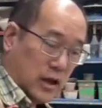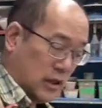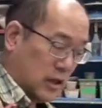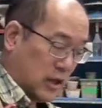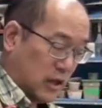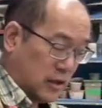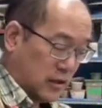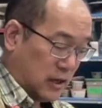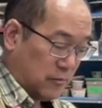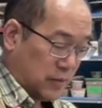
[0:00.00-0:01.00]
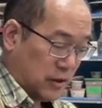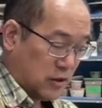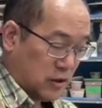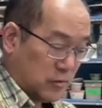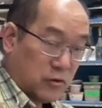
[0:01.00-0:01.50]
And then I could take,
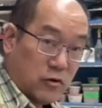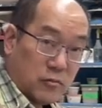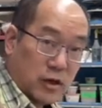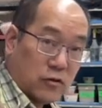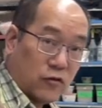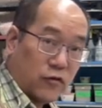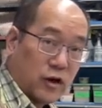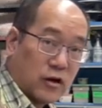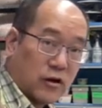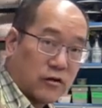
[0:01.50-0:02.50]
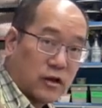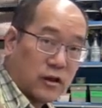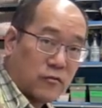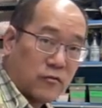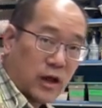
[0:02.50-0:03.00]
pinch it between my two fingers and
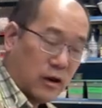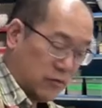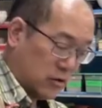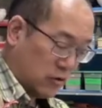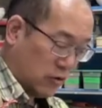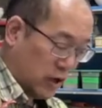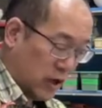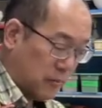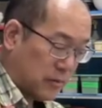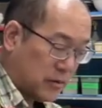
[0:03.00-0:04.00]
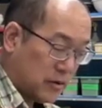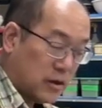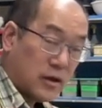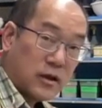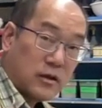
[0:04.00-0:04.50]
then have it go up.
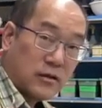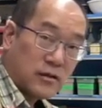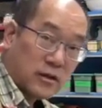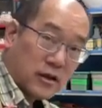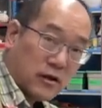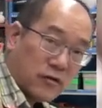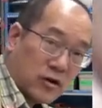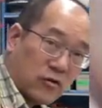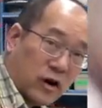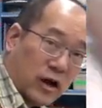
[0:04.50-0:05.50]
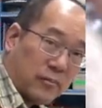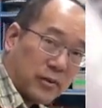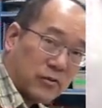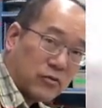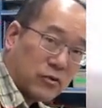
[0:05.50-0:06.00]
You see that? Have it go up
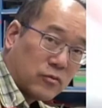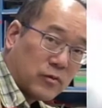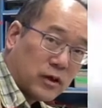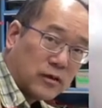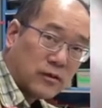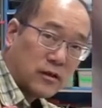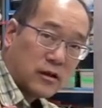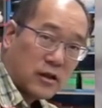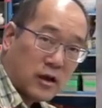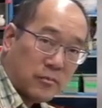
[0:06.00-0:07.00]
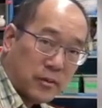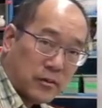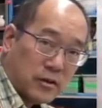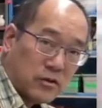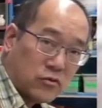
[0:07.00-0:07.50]
into a loop. You guys see that? Up
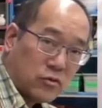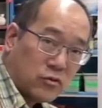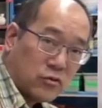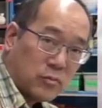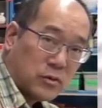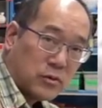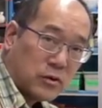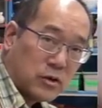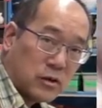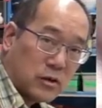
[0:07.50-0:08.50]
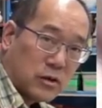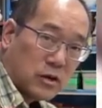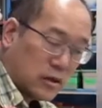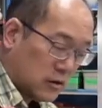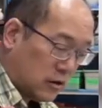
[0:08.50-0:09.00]
into a loop.
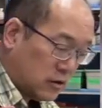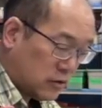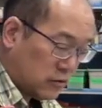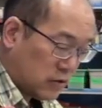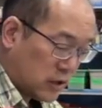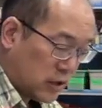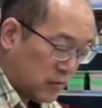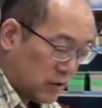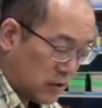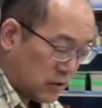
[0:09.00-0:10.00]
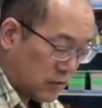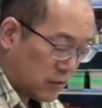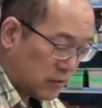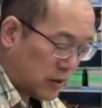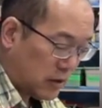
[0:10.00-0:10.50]
It's hard to do on camera because
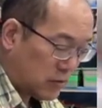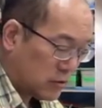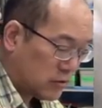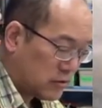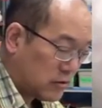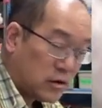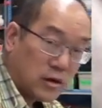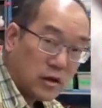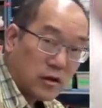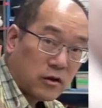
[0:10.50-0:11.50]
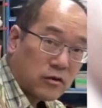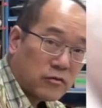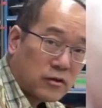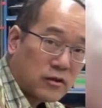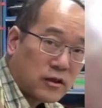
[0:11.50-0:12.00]
everything's backwards. There you go.
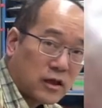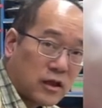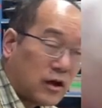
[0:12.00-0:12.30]
You see that?